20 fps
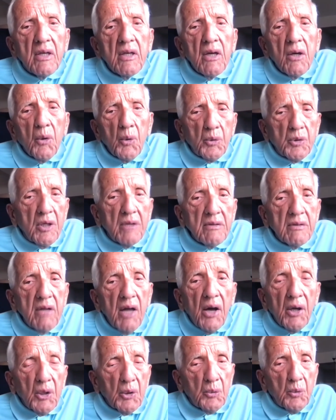or does
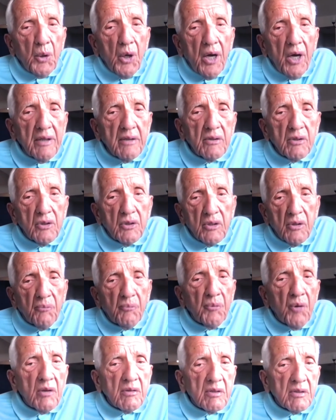not arise as a
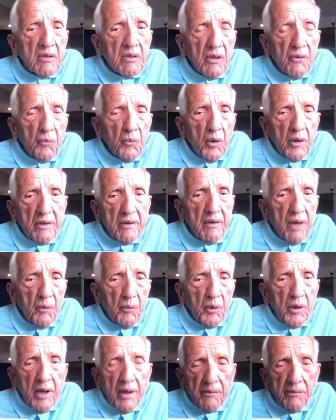function of whether or not
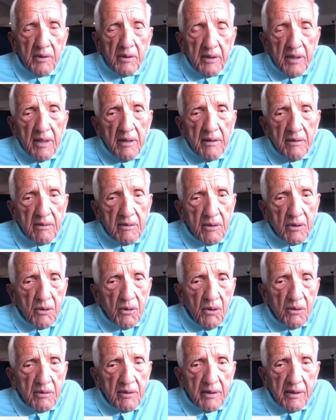we have the genes to
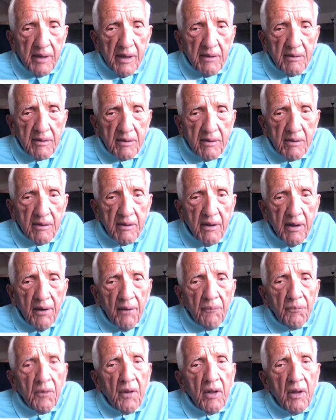cause the cancer.
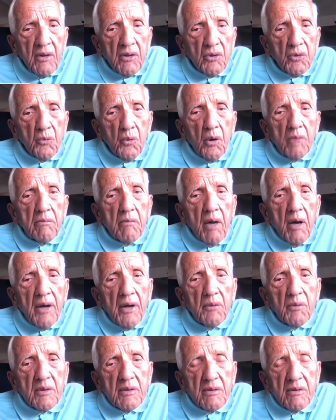So what my
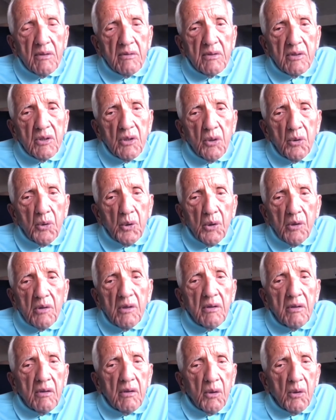research showed
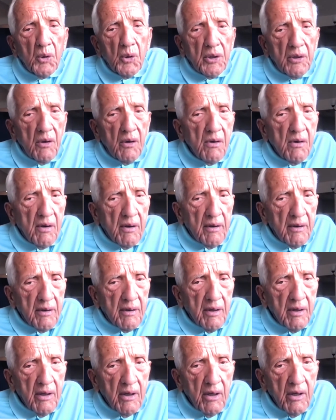early on
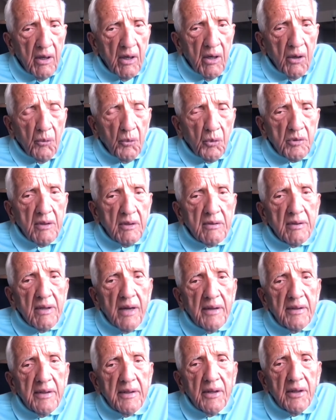was this
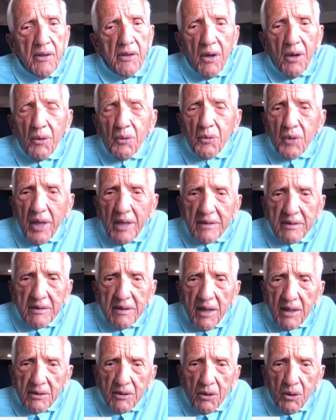idea, no, that's
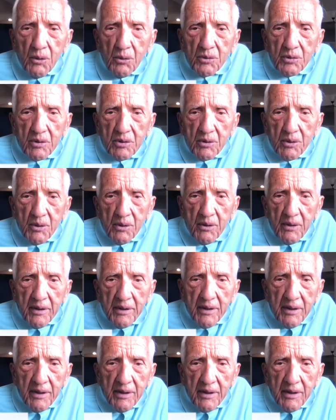not the whole story.